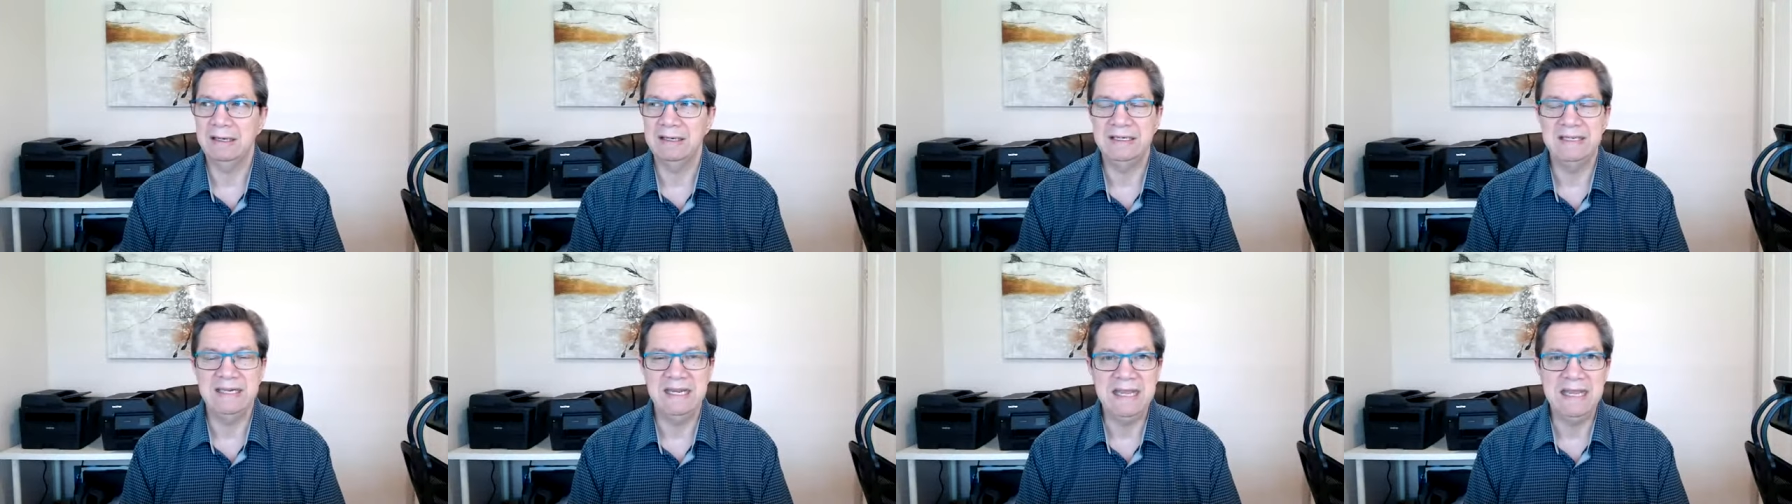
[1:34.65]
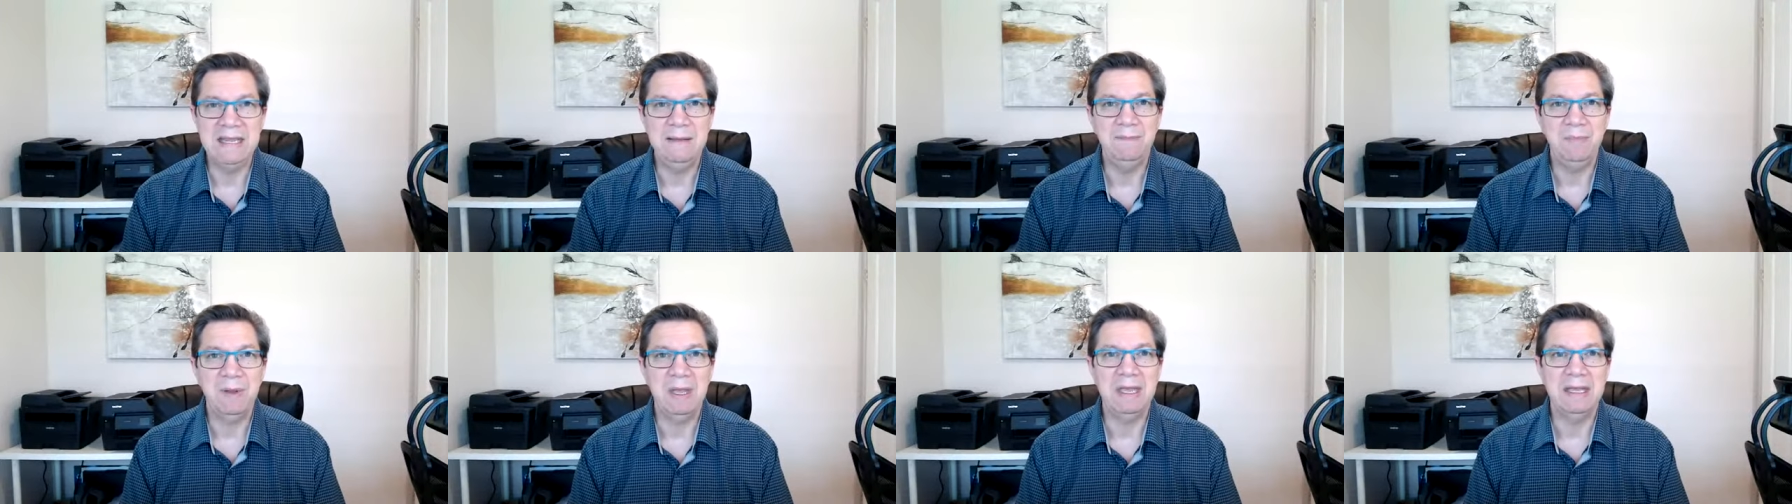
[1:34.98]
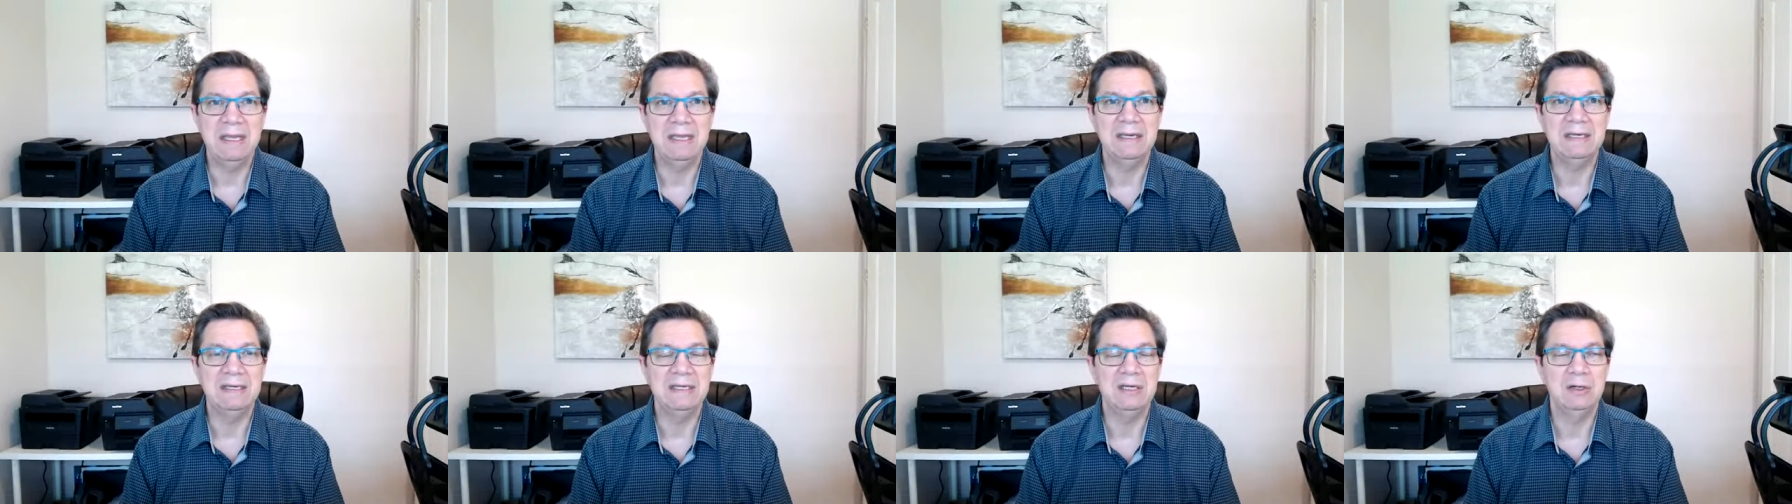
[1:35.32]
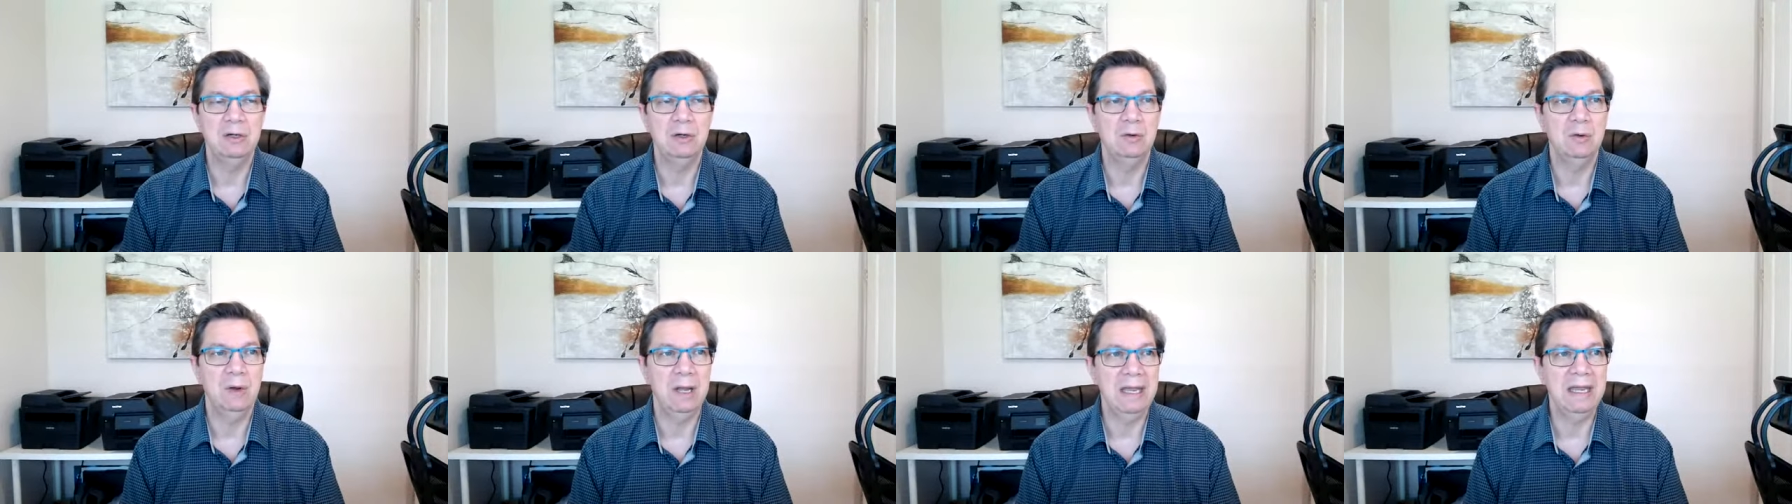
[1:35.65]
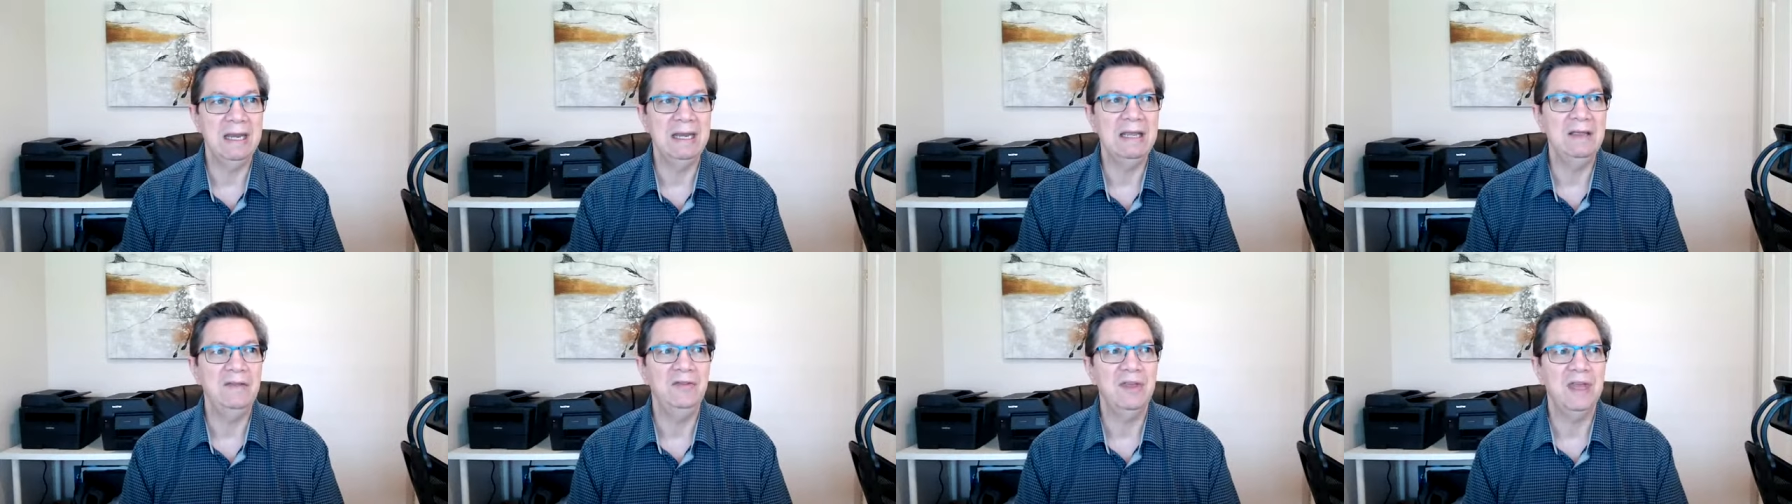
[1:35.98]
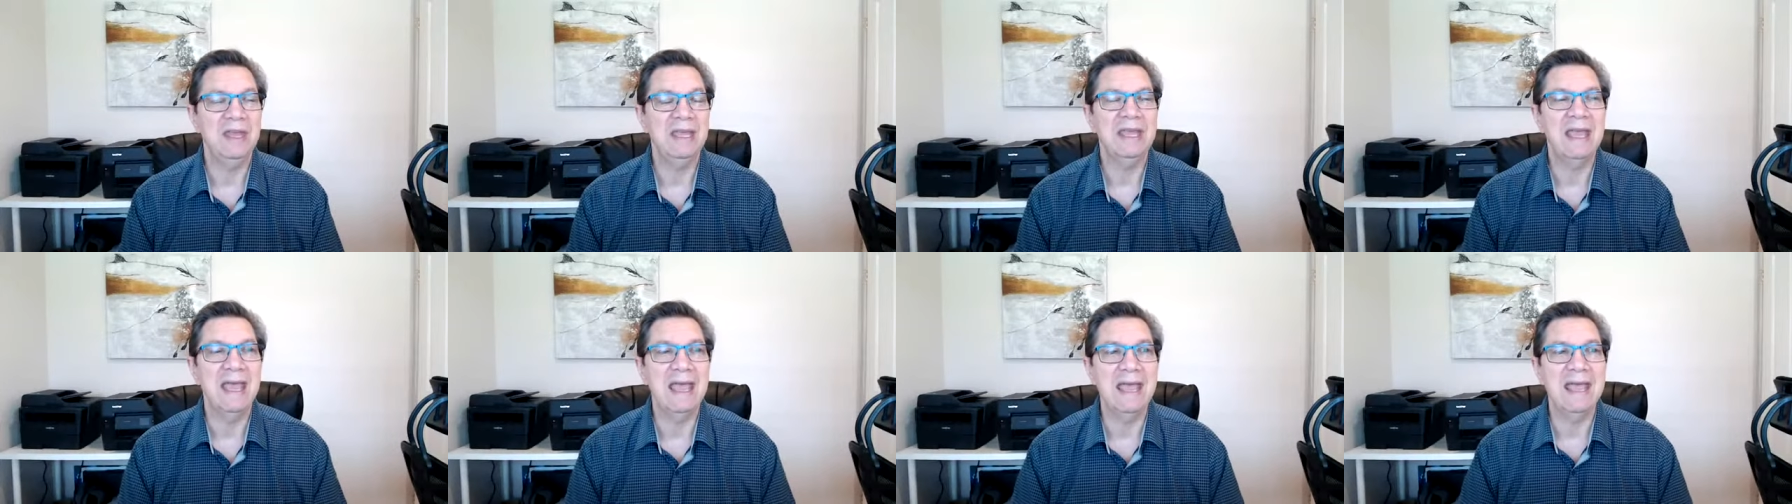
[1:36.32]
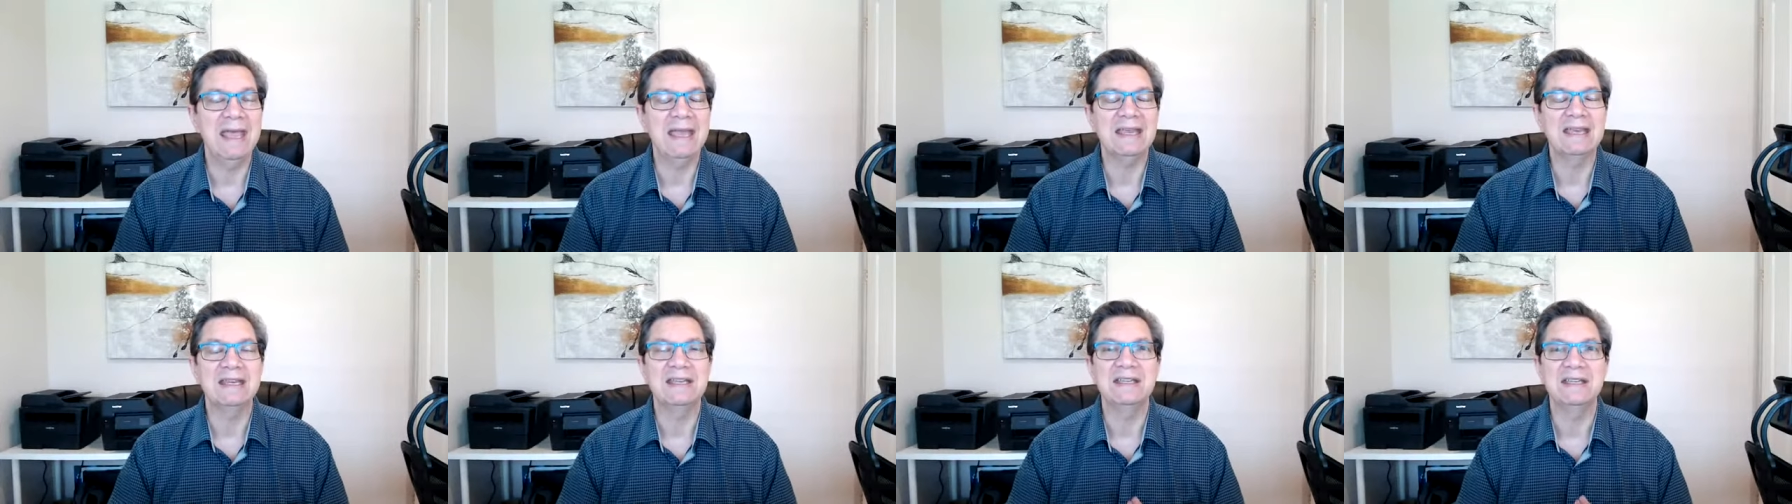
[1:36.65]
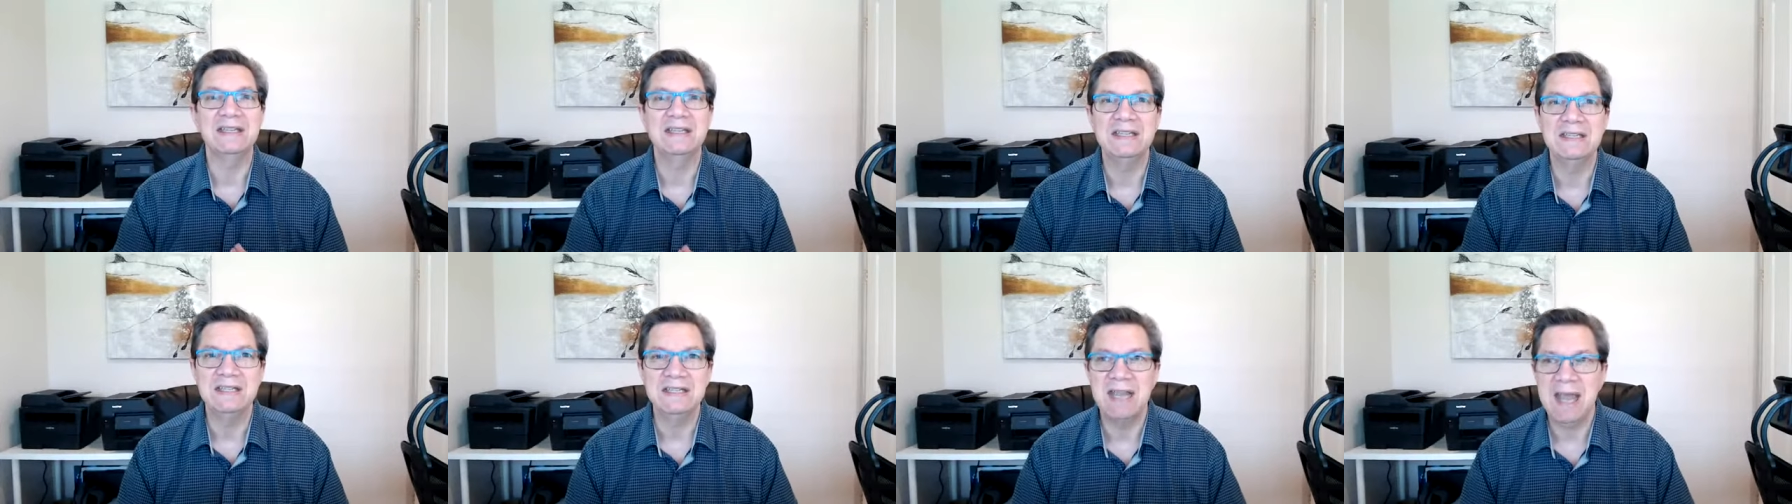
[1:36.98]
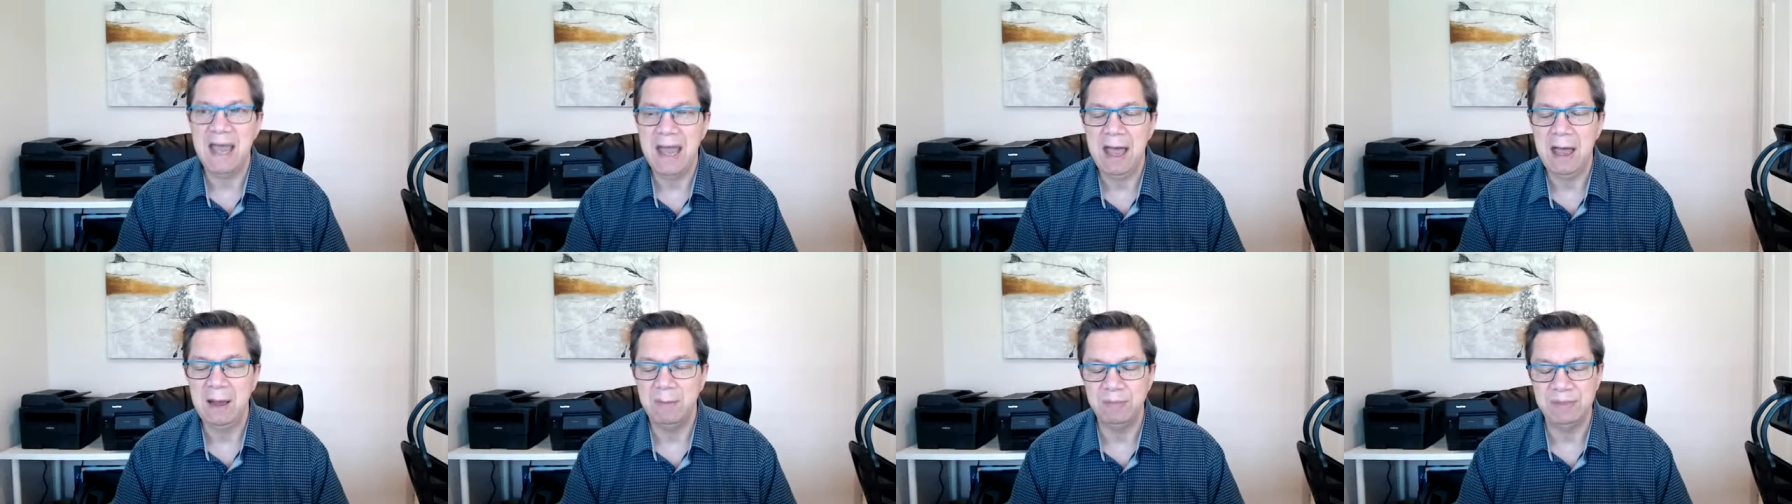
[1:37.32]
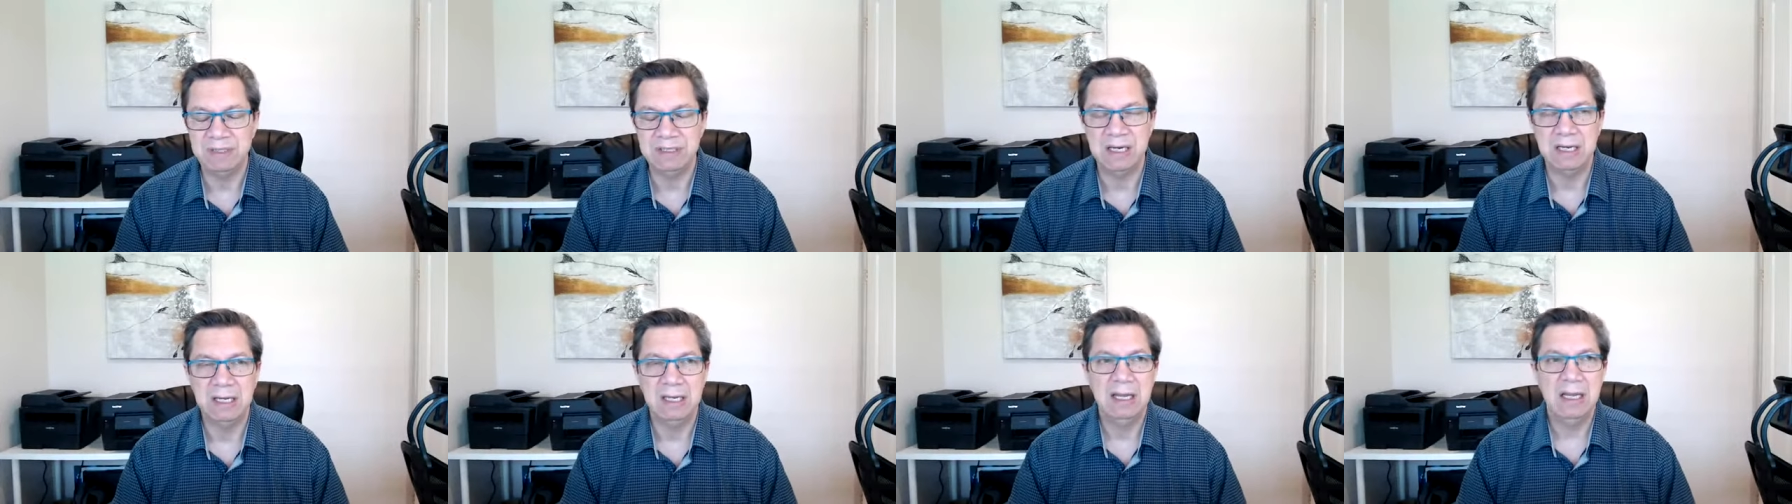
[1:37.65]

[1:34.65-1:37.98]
deep into anything except